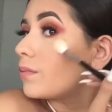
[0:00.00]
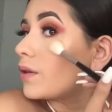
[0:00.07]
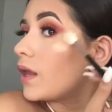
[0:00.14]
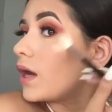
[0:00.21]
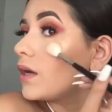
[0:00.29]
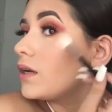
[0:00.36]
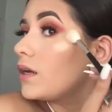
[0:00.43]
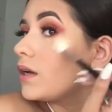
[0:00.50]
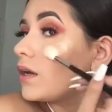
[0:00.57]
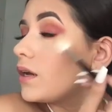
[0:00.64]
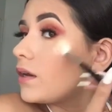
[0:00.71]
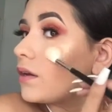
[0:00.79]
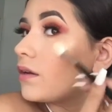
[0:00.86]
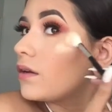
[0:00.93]

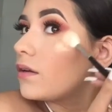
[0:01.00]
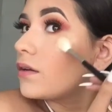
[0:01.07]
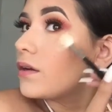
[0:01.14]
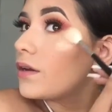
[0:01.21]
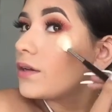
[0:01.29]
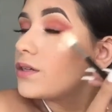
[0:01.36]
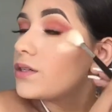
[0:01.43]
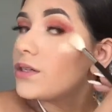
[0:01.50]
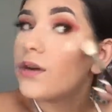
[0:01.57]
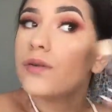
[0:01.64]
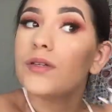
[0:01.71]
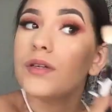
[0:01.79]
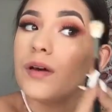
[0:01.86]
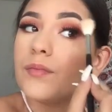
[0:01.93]
blinding and it
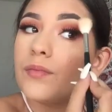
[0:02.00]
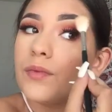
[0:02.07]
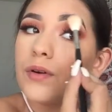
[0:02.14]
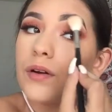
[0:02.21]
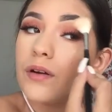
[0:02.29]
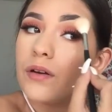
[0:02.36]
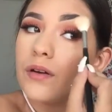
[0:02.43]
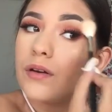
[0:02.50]
shows up more.